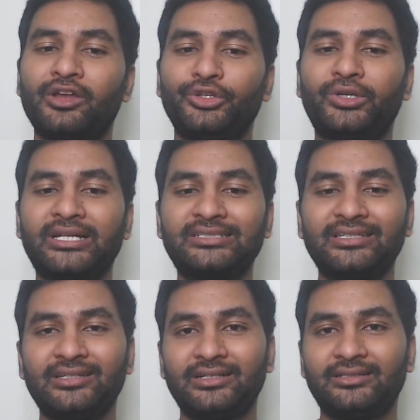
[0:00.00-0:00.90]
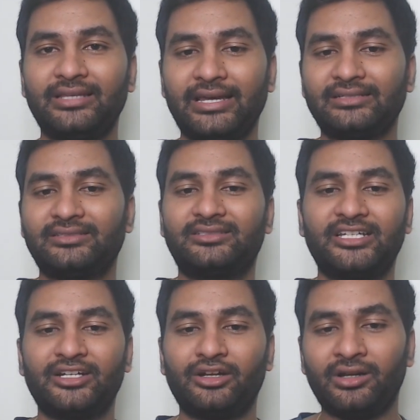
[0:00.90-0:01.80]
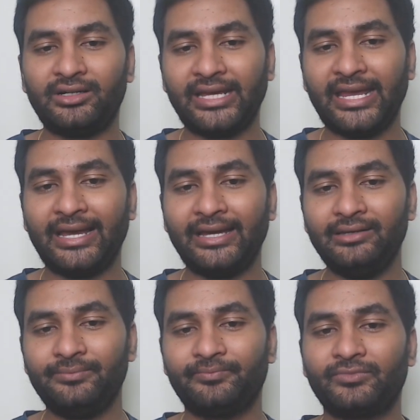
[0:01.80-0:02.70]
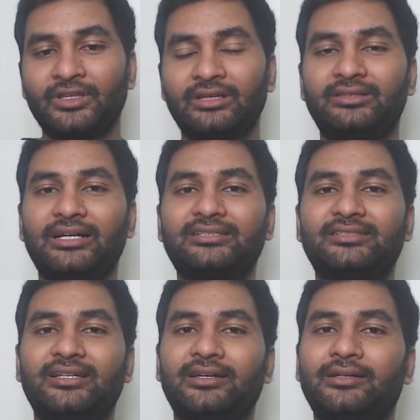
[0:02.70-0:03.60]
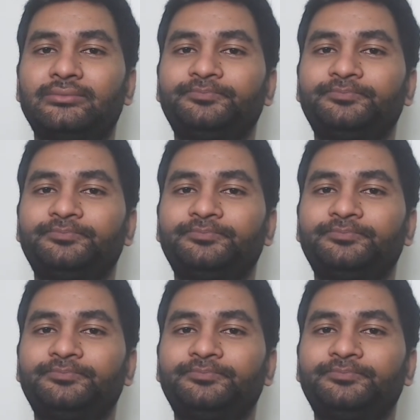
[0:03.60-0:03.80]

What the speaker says: you can see that there's Gina.ai, that's a